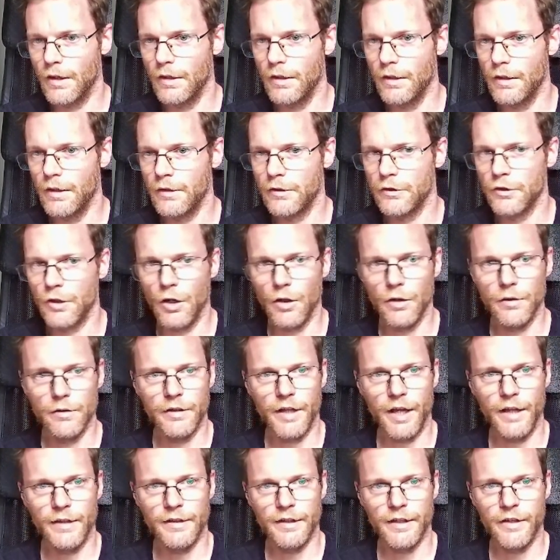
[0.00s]
So
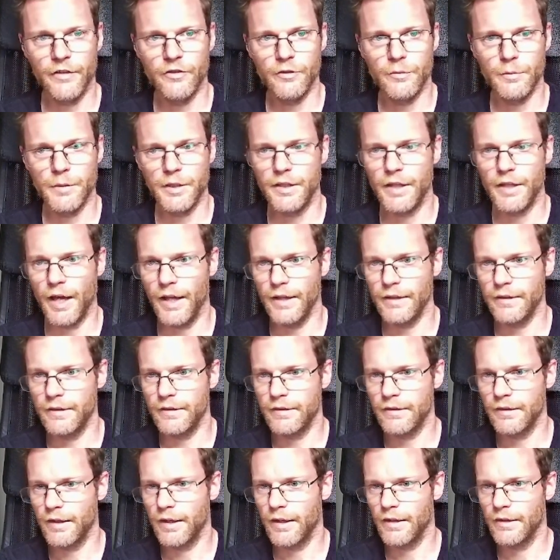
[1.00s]
that gives me that,
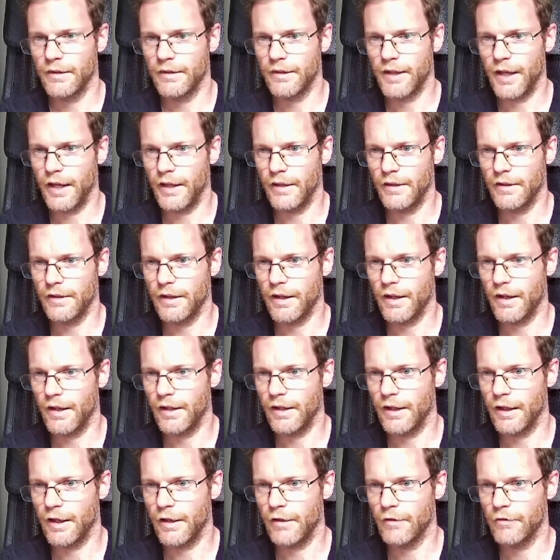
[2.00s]
and then I
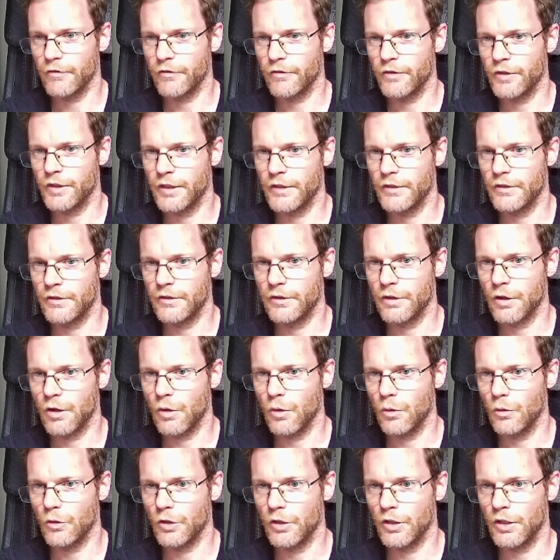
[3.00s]
have this
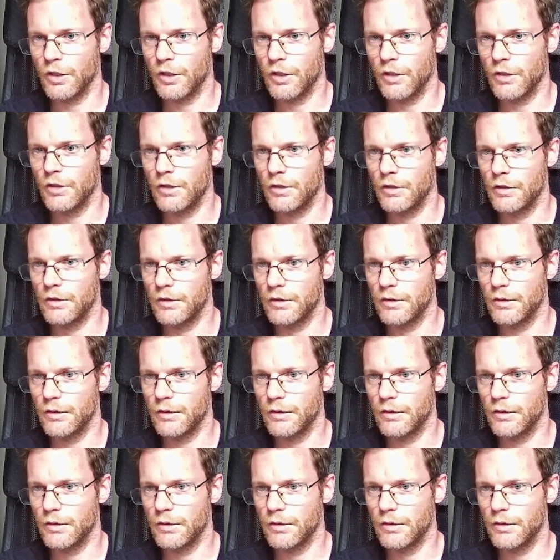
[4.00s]
node here